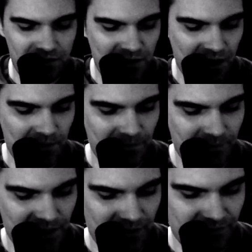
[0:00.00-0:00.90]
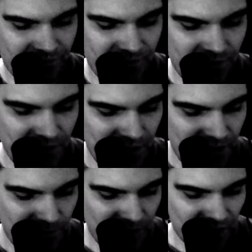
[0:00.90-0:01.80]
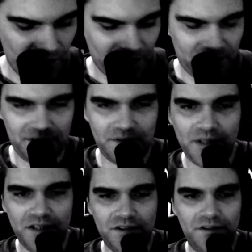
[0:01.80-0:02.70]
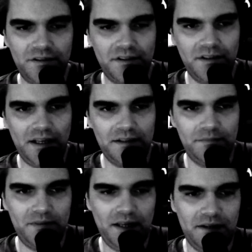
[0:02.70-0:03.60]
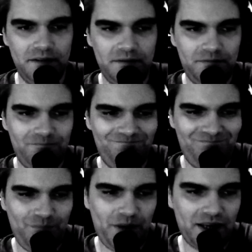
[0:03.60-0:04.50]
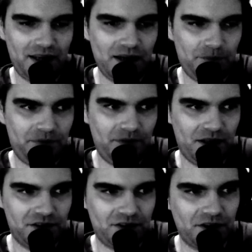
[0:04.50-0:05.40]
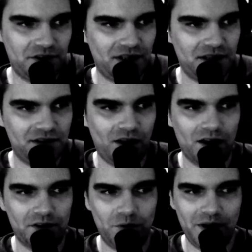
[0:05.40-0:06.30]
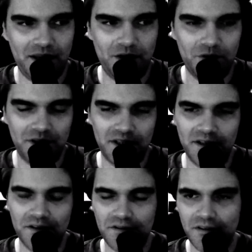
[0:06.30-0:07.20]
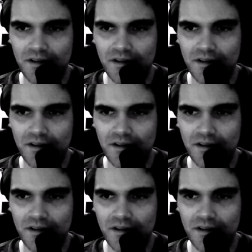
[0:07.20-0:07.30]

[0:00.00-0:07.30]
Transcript: But I've been collecting these miniatures and picking up starter sets along the way over the years.